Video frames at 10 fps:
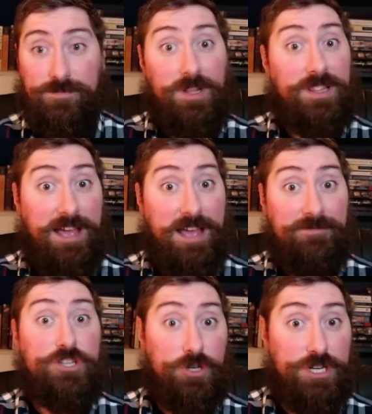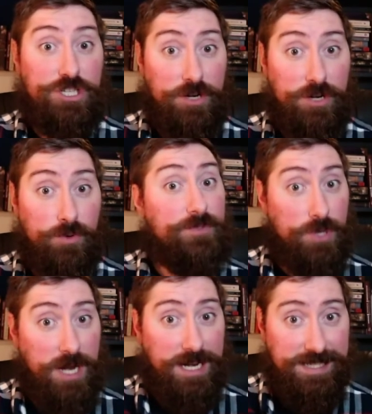left Attorney General of the
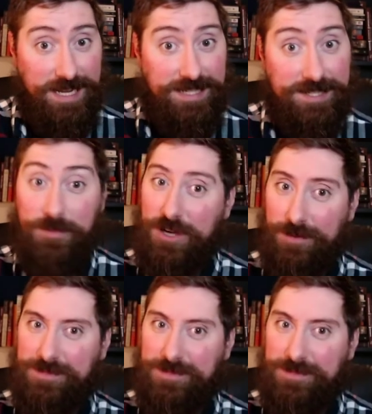United States to become